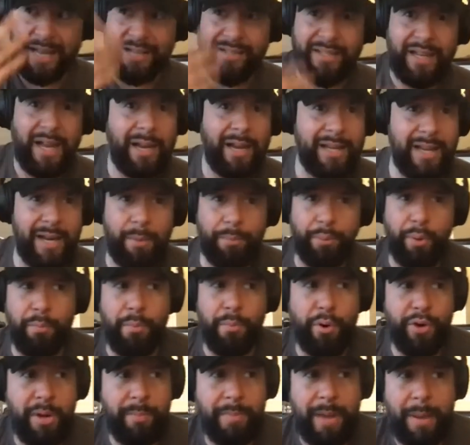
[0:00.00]
how I kind of
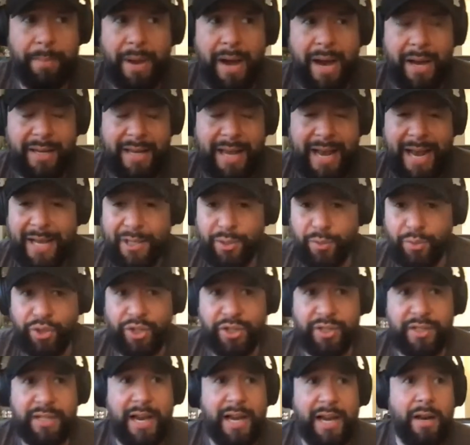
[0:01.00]
promoted my podcast, was
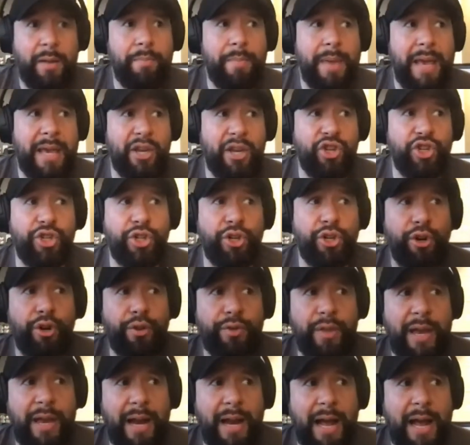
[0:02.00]
just kind of making sure
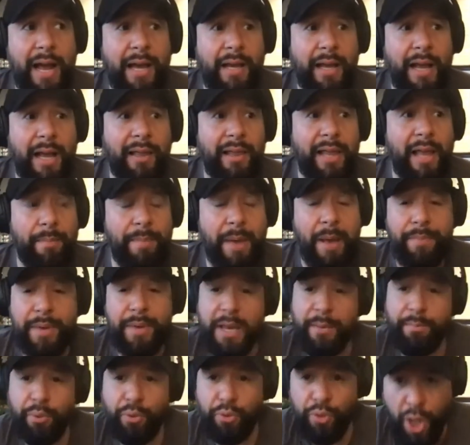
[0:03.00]
that I let my
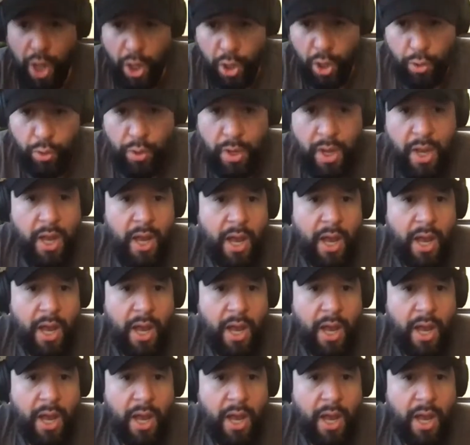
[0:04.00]
people know,